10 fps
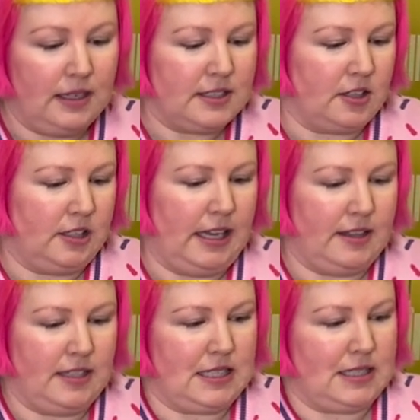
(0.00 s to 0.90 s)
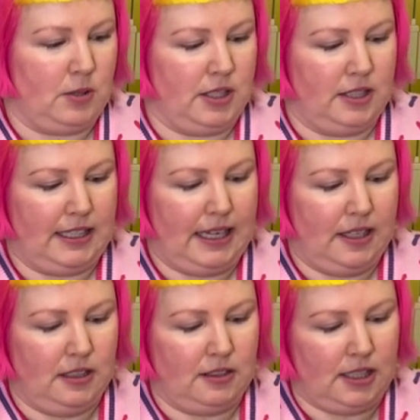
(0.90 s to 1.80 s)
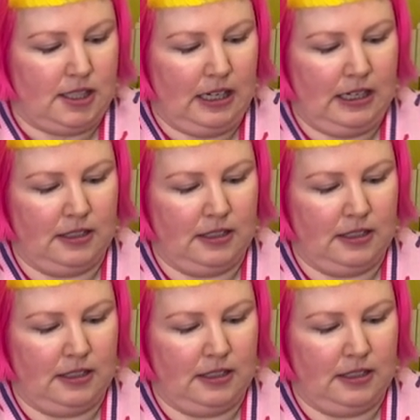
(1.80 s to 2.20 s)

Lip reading: So yeah, this one again, the